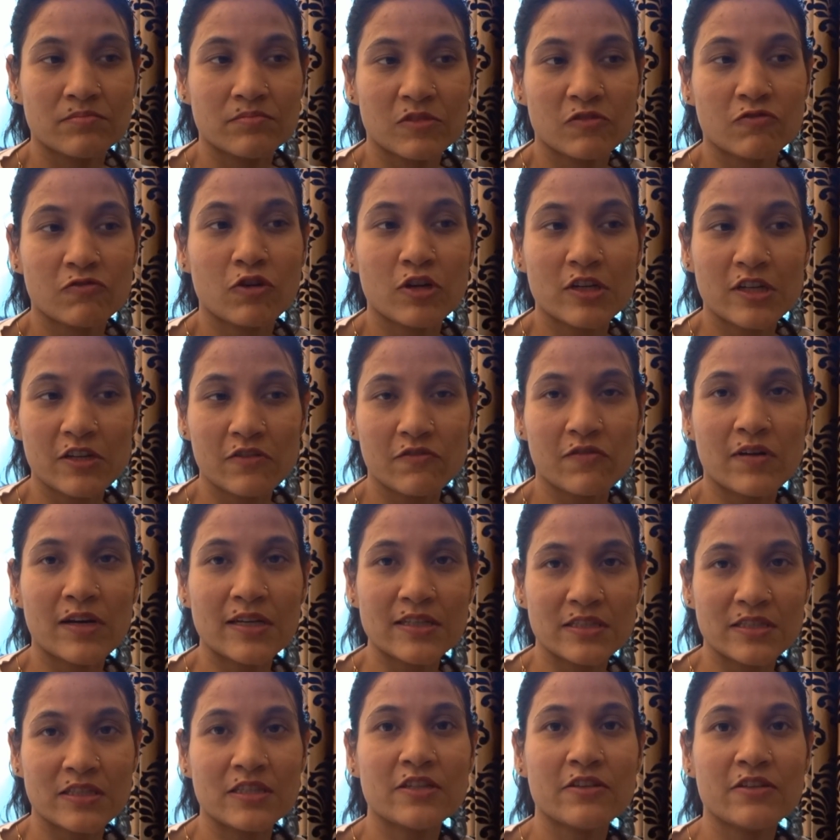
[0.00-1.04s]

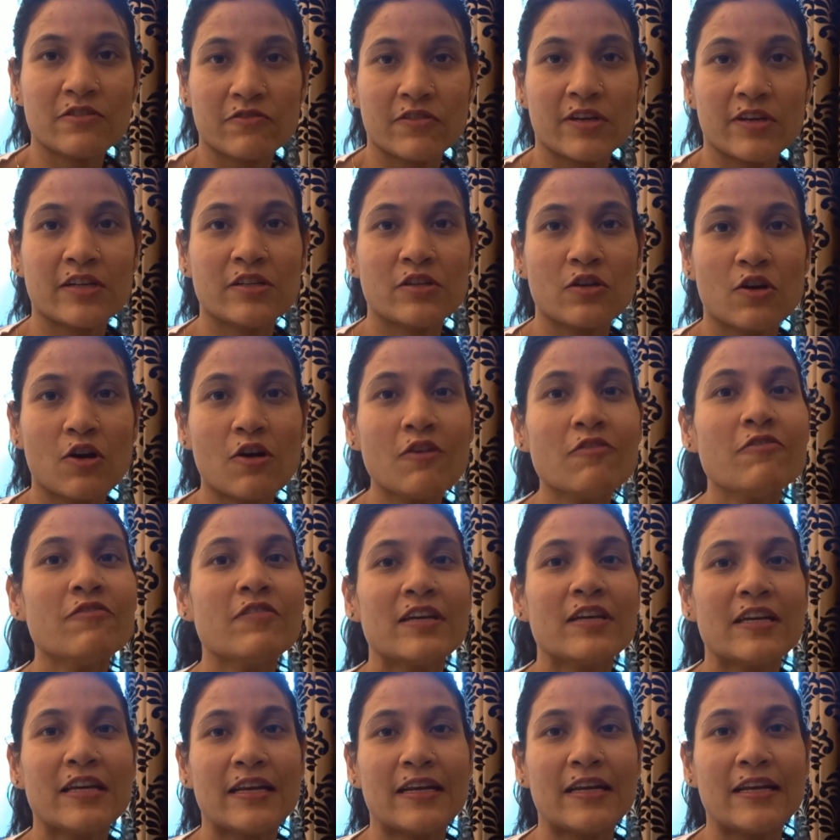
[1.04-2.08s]
fortifies the effect of
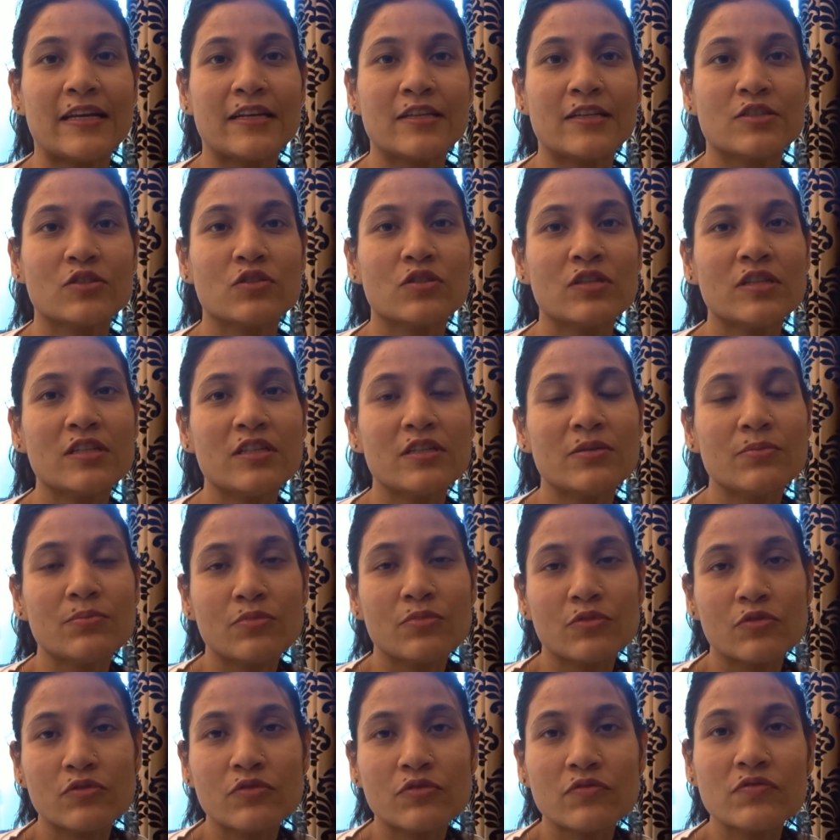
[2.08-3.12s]
healing. So it
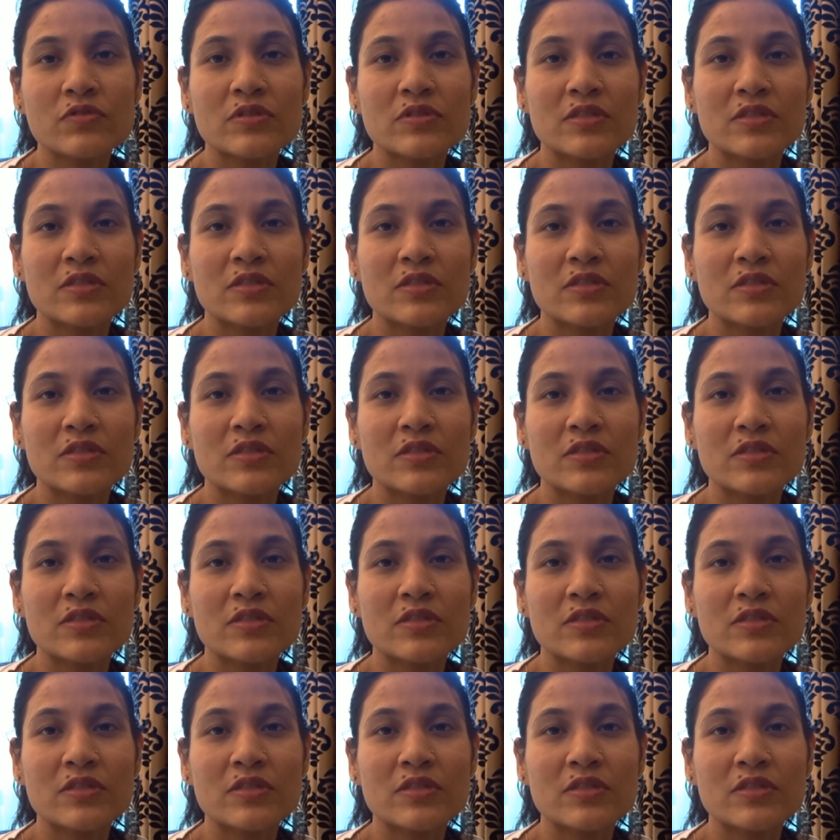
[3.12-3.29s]
improves